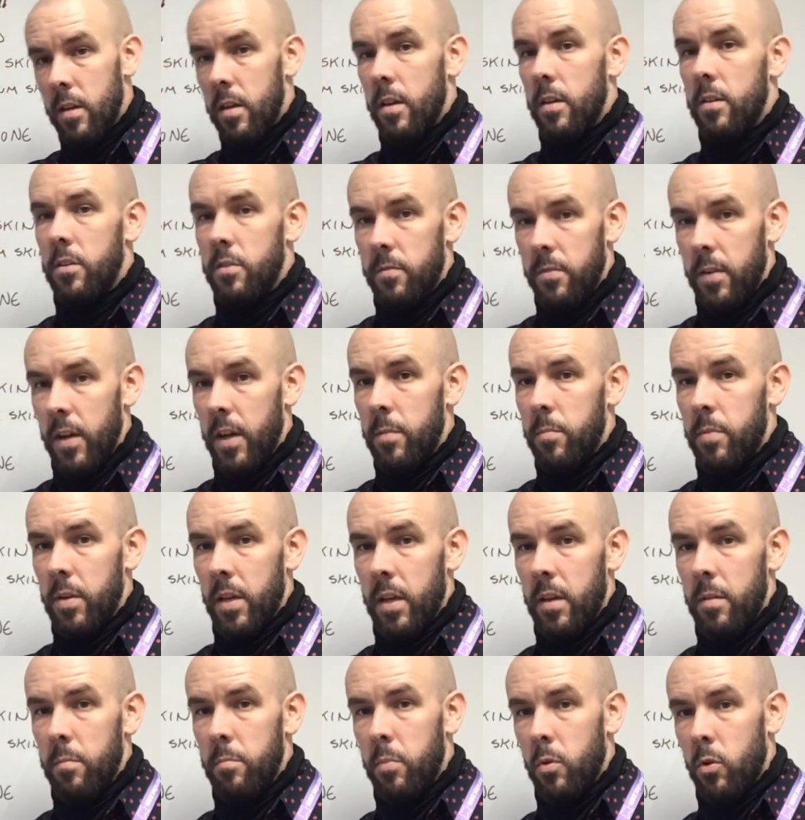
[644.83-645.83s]
is a
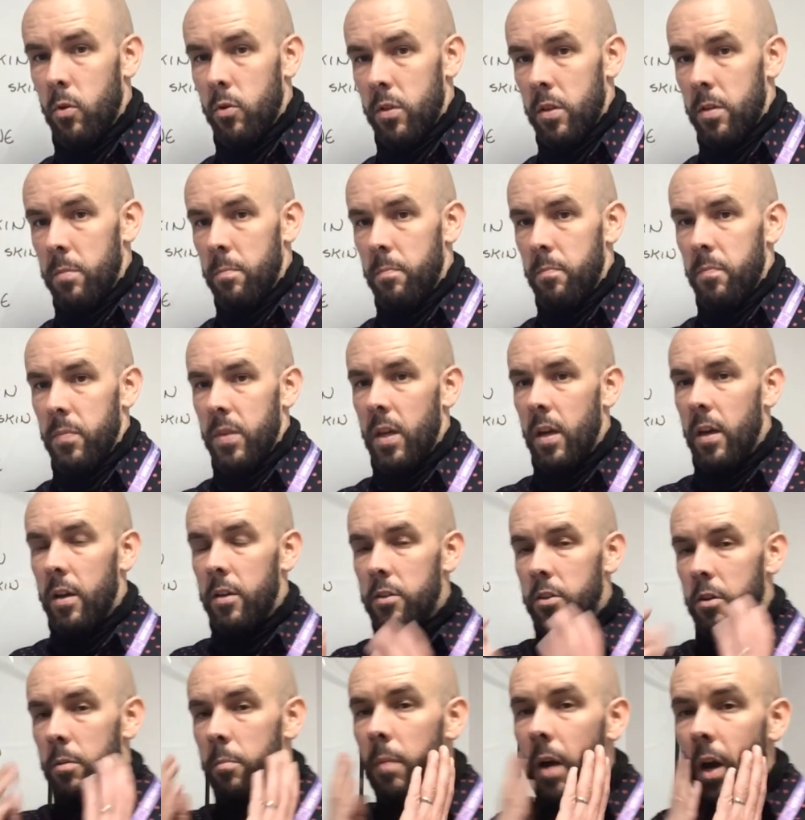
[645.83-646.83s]
vibrating body.
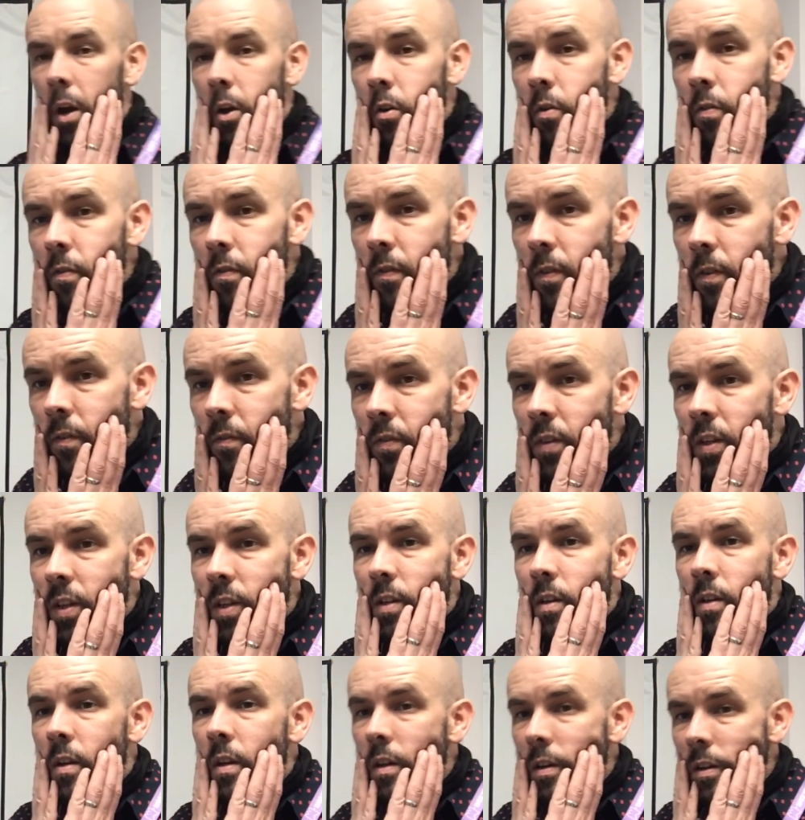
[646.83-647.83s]
And your mouth,
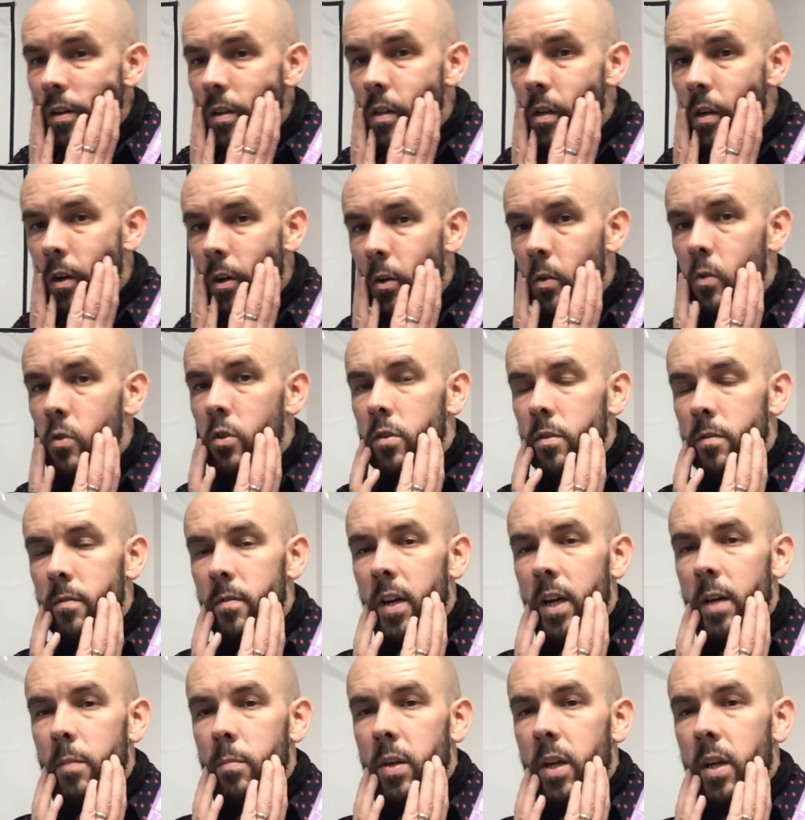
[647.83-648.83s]
also
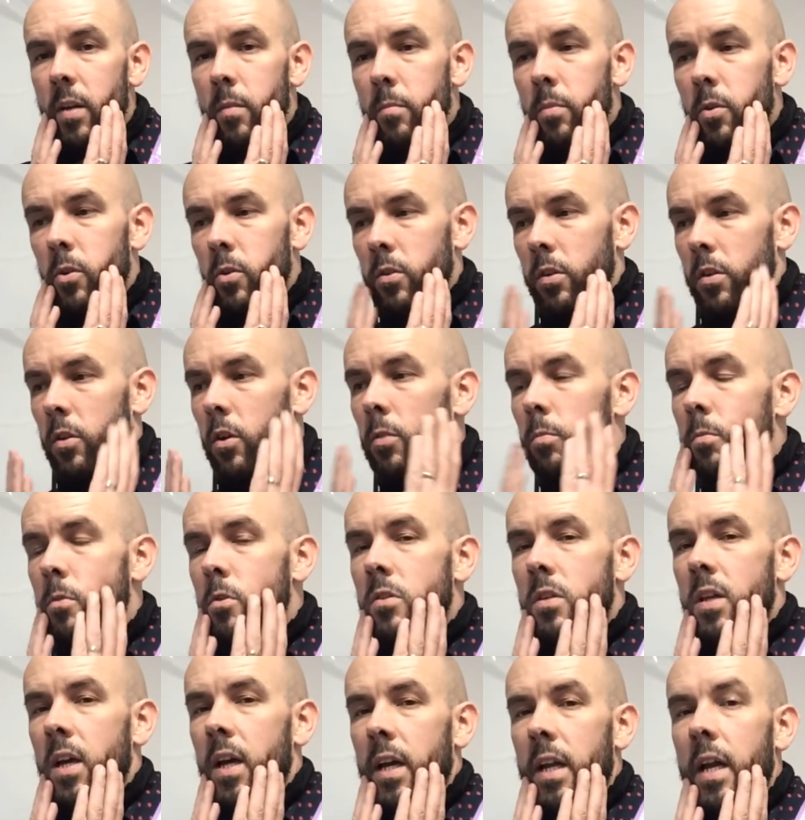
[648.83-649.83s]
vibrating body,
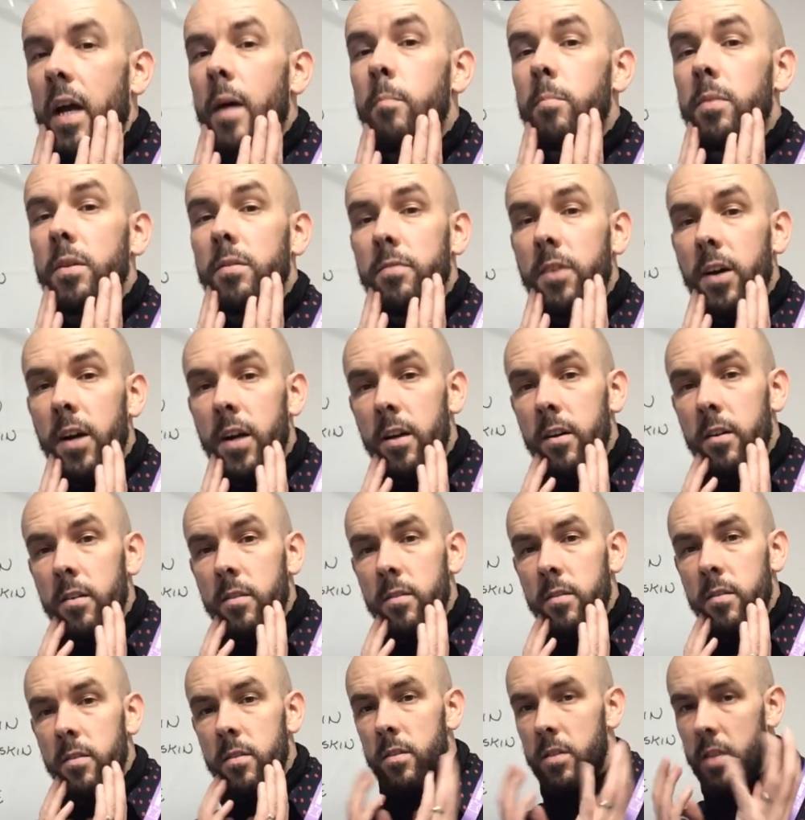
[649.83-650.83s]
almost like an amplifier,
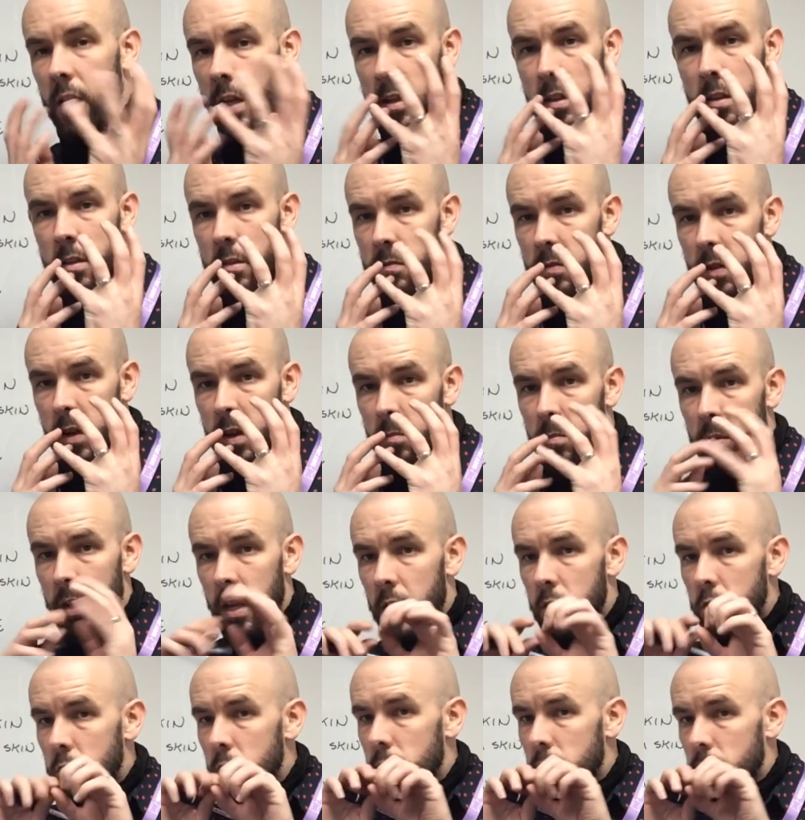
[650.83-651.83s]
taking these
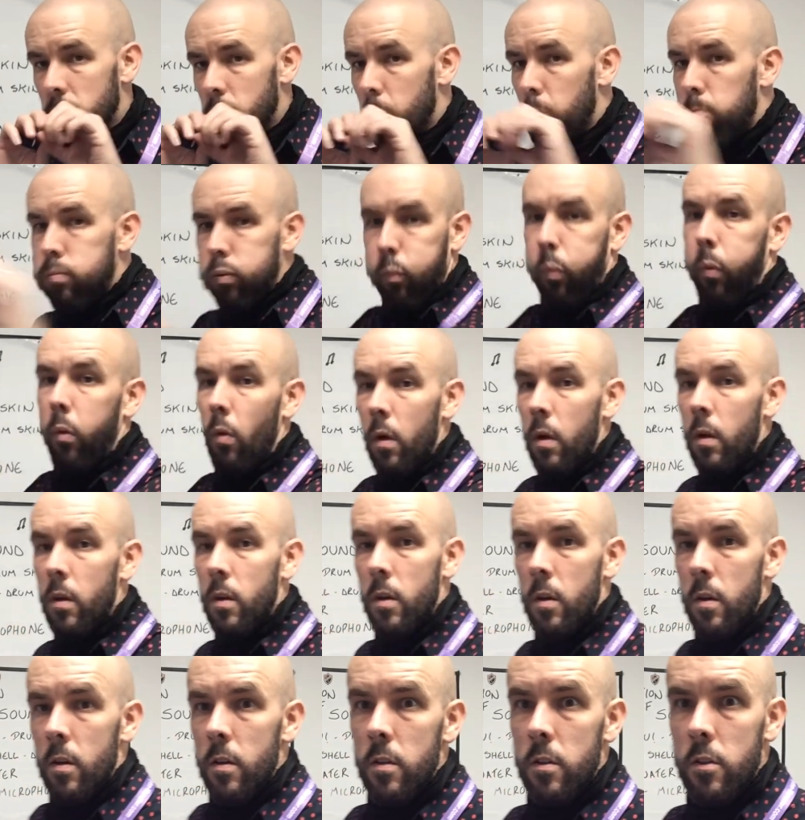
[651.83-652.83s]
vibrations and
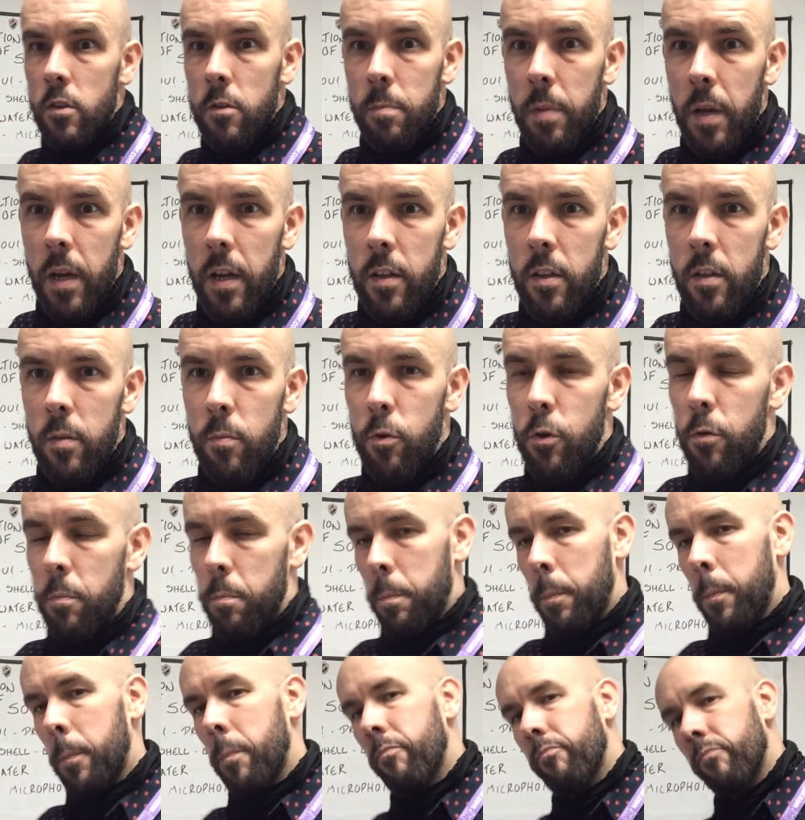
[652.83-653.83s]
spitting them out.
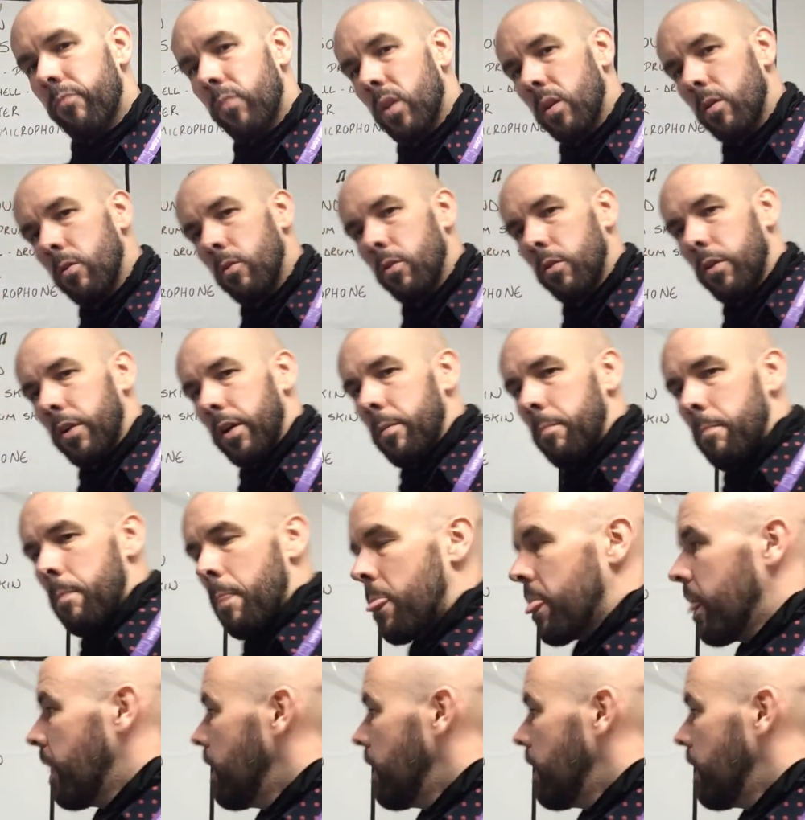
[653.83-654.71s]
Okay?